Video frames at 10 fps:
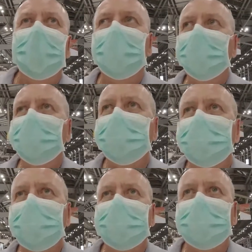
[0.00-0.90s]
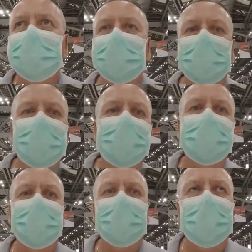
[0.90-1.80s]
Went to check in with
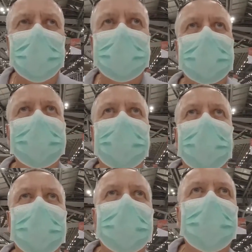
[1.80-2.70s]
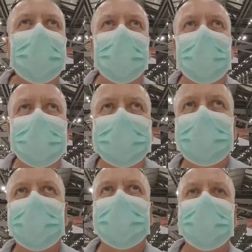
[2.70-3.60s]
All Nippon Airways
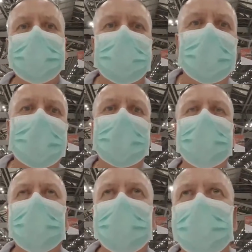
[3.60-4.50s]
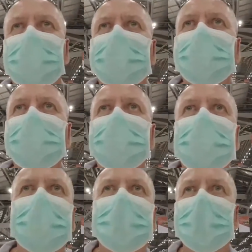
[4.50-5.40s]
for the first leg of our flight,
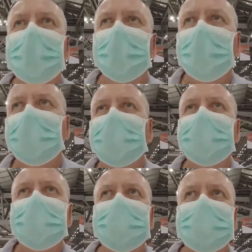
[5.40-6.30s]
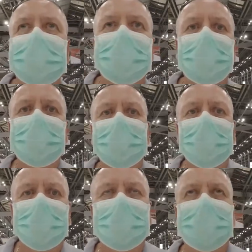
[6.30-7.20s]
and they said,
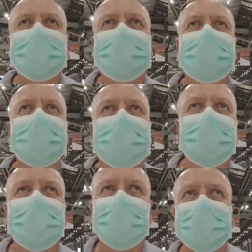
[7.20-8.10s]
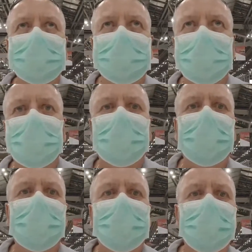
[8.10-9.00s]
we can't take you. And I said,
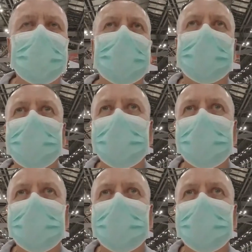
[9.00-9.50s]
well, why not?